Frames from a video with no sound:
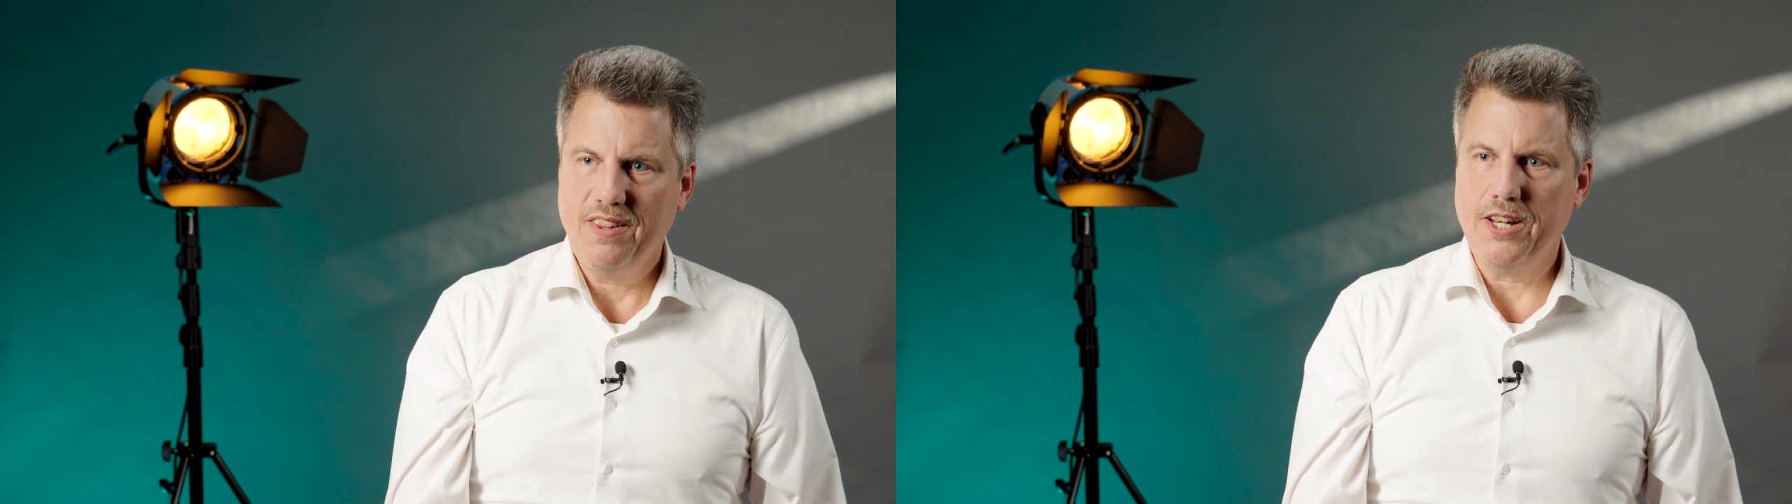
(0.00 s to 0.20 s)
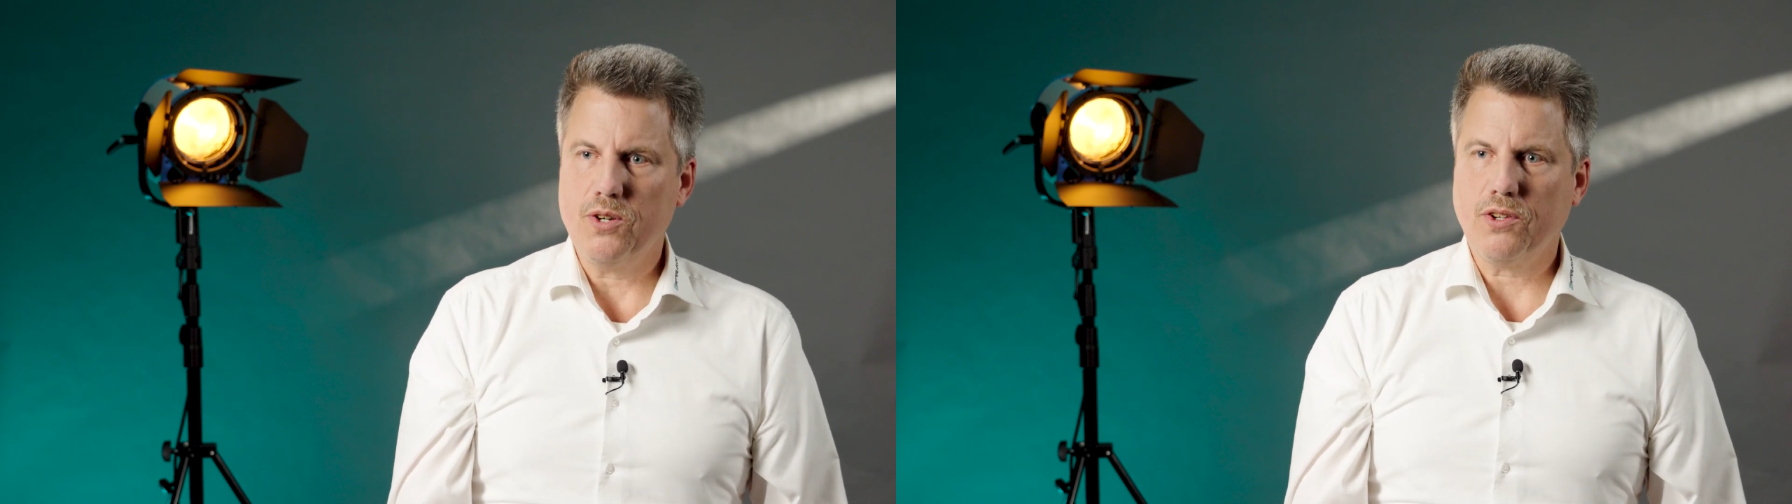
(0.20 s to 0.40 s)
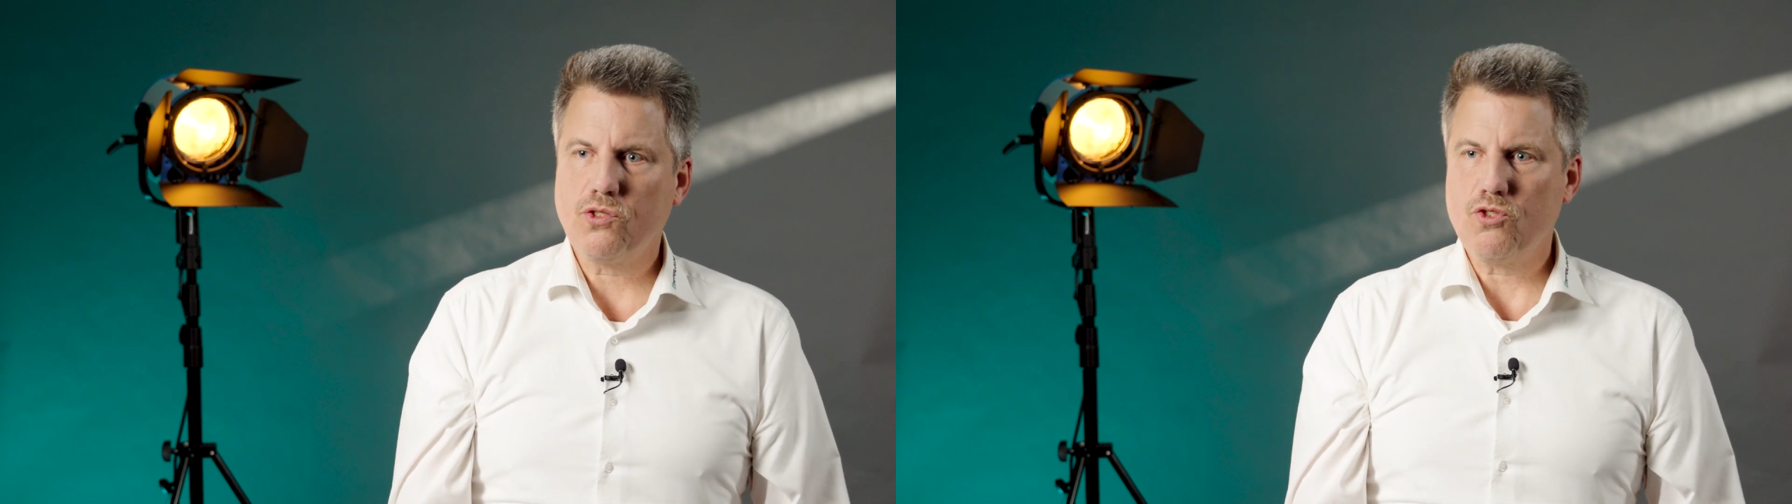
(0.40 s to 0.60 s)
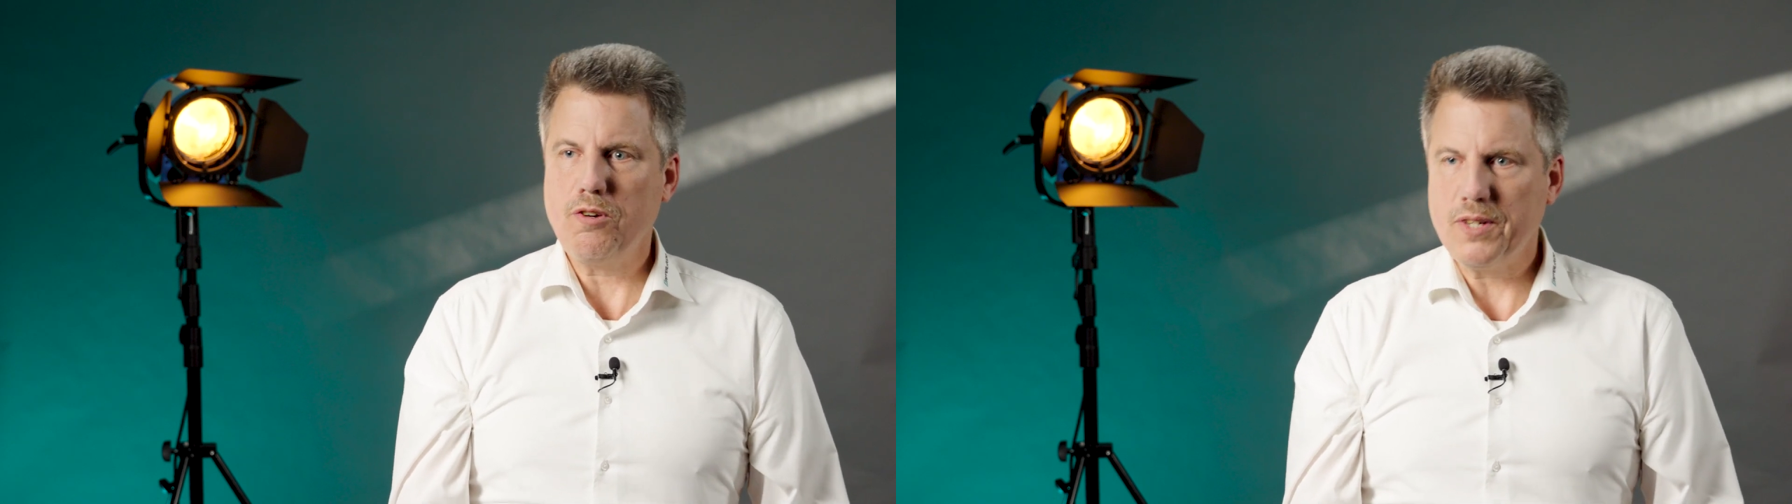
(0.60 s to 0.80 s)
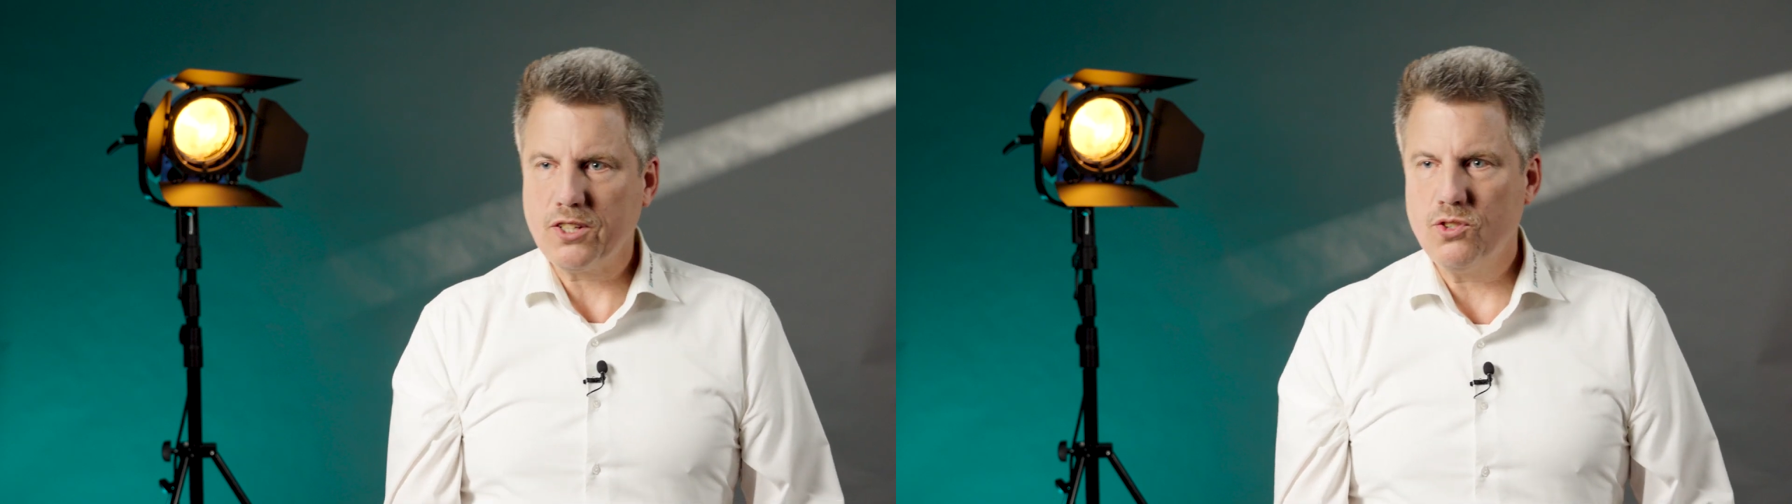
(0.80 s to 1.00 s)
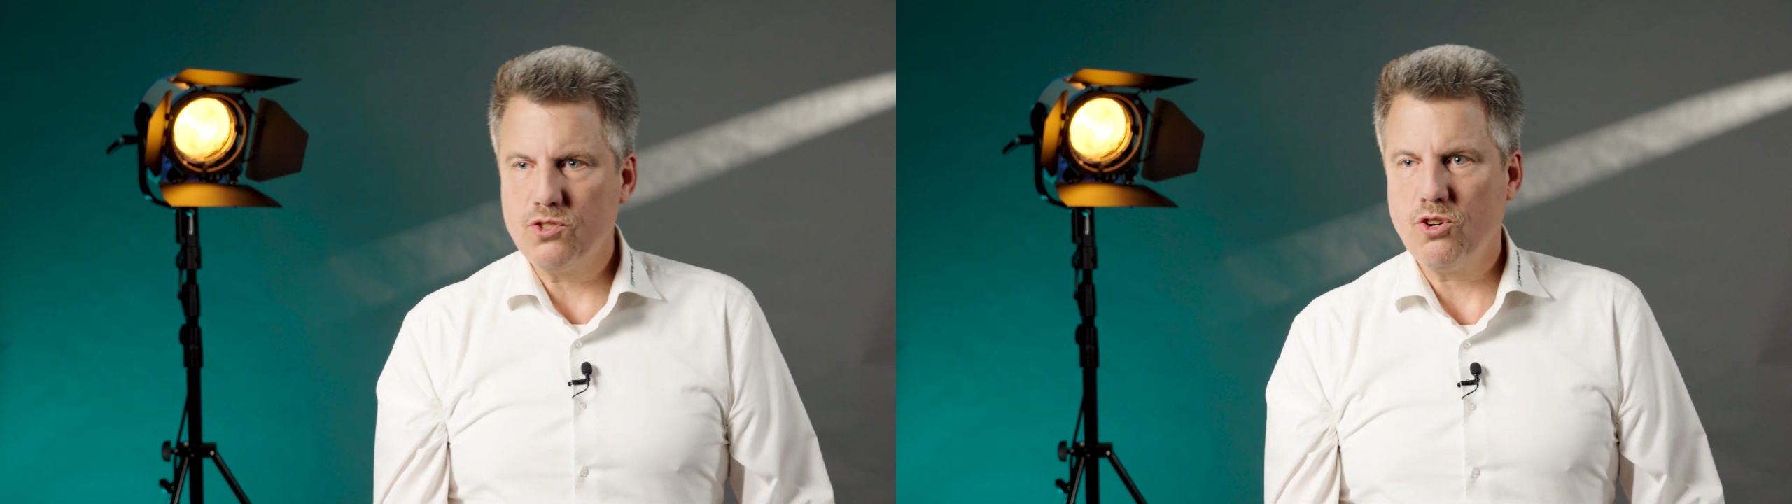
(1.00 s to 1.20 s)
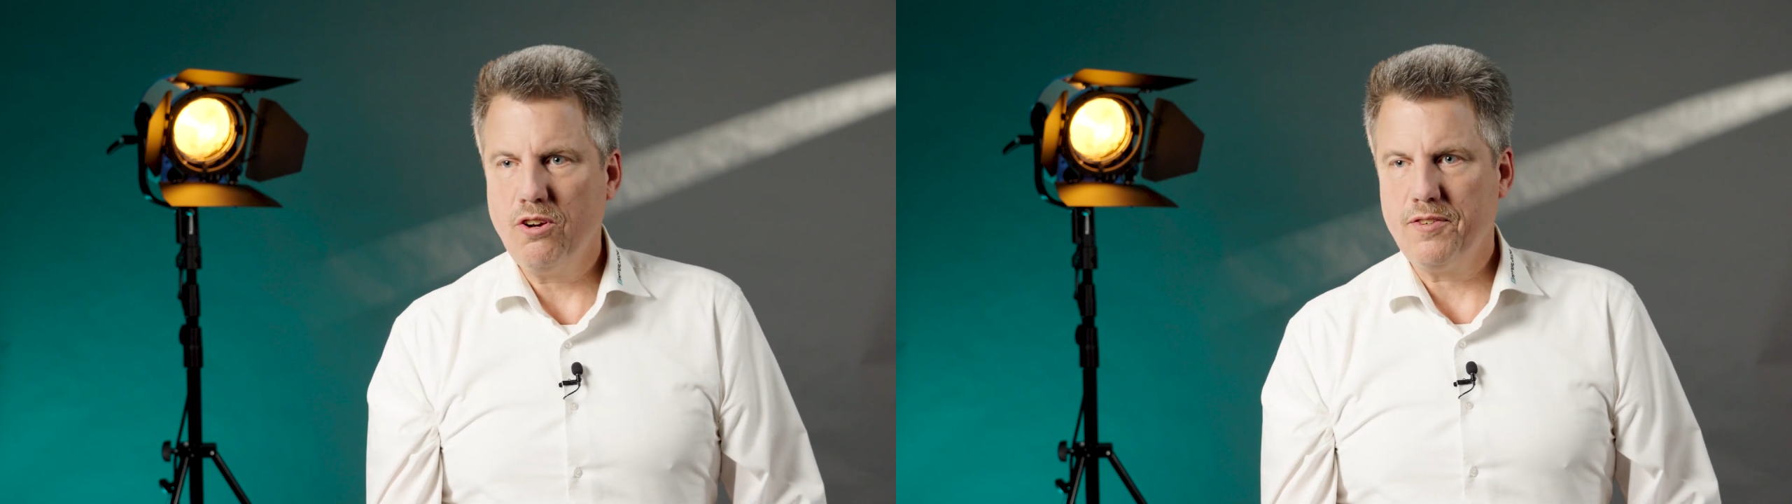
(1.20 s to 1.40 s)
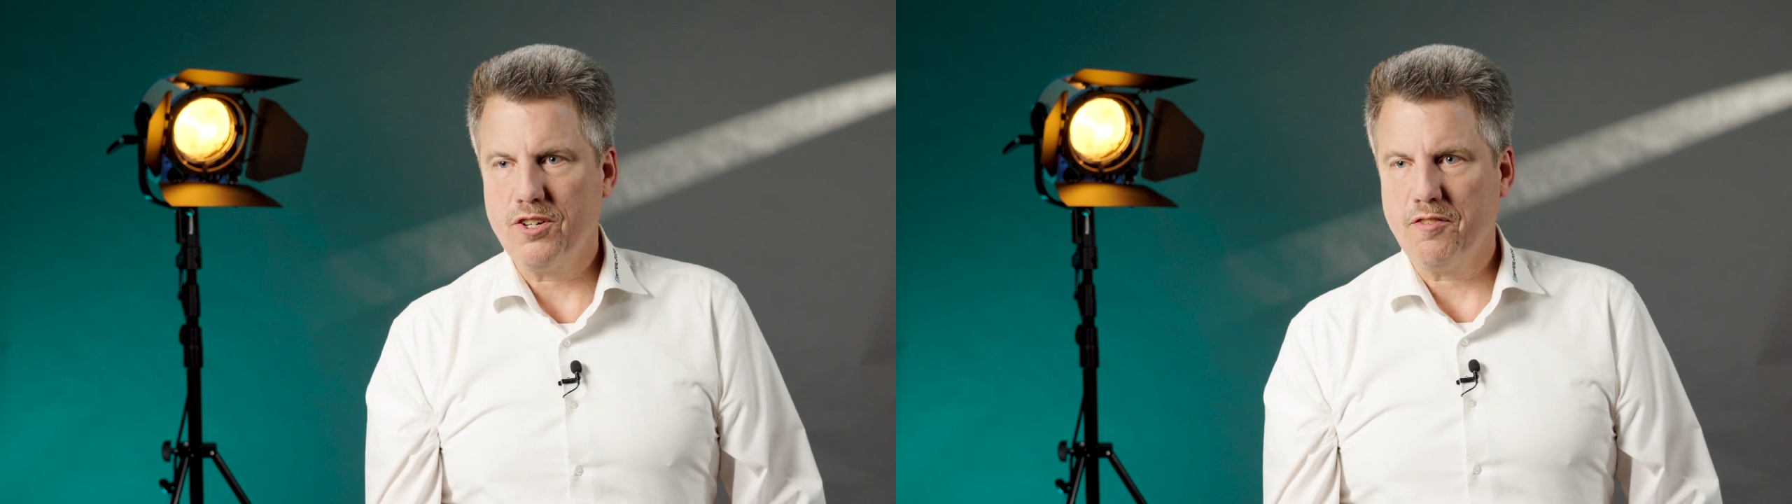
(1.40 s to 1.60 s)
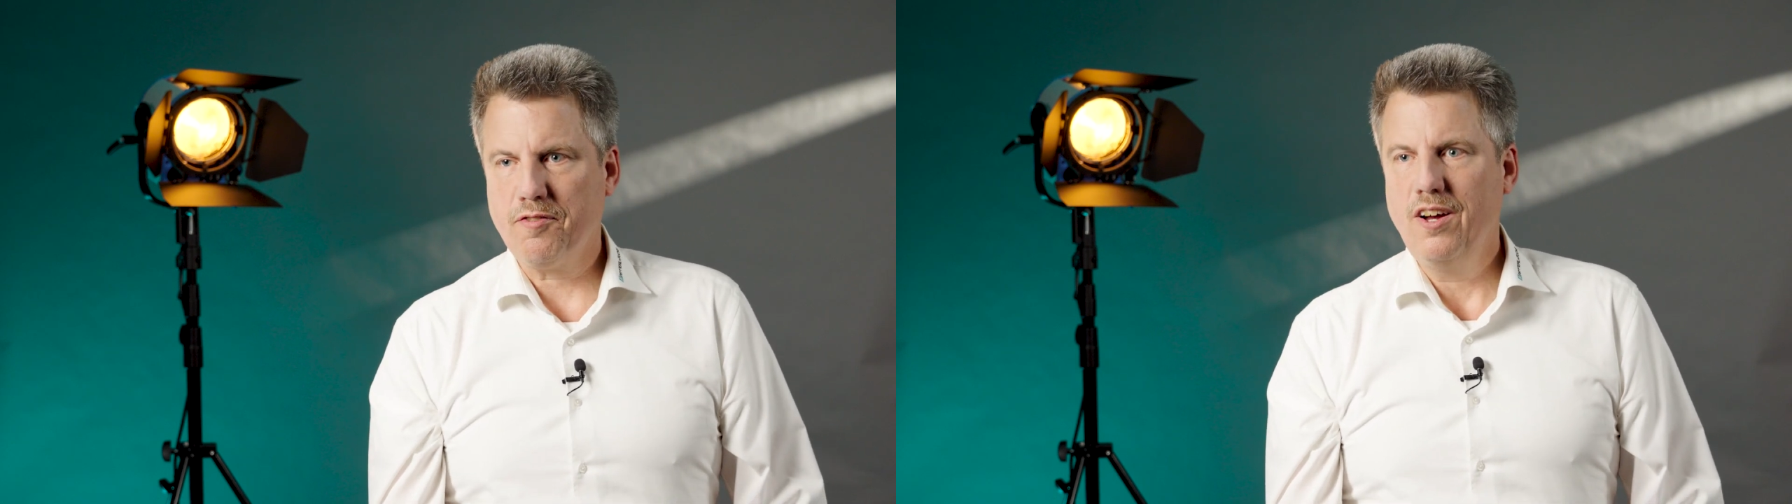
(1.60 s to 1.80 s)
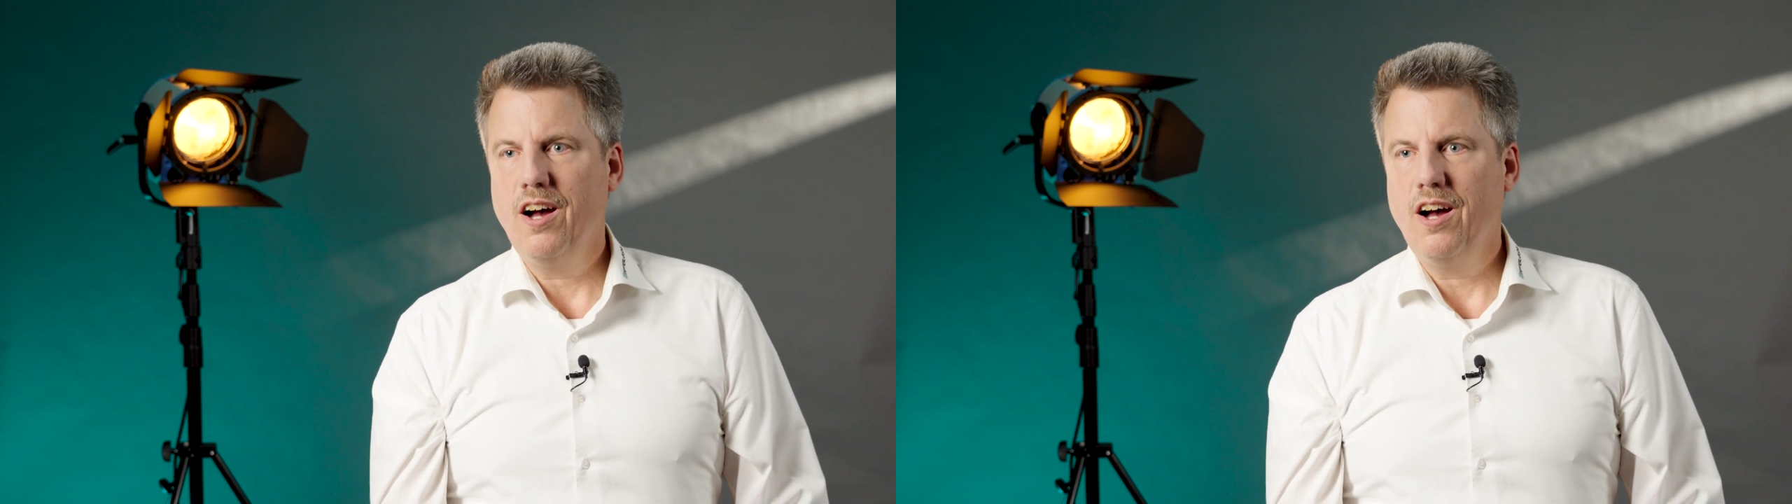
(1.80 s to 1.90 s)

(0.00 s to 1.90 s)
that are extremely conservative